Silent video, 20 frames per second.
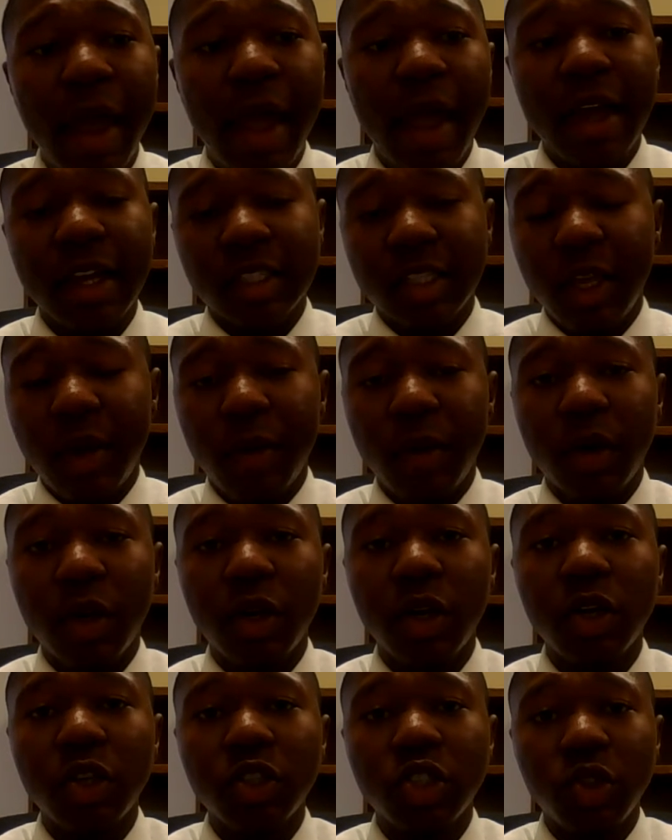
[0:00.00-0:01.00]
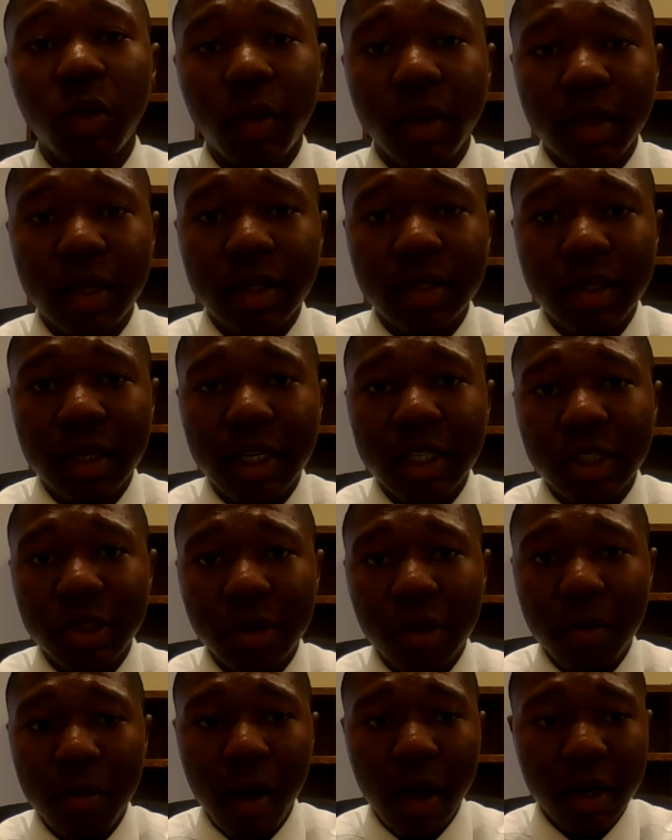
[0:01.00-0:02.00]
as they were doing these
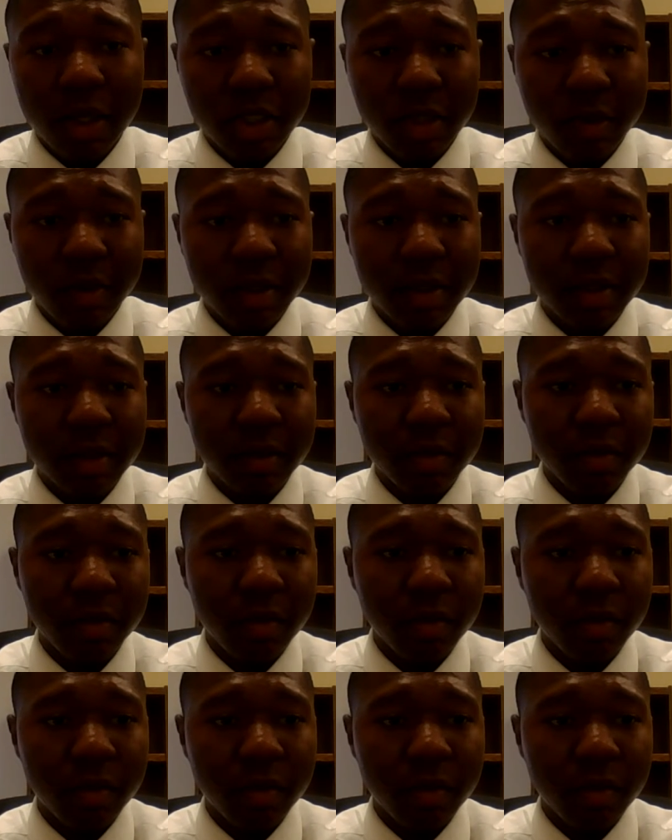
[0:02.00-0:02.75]
interim monitorings.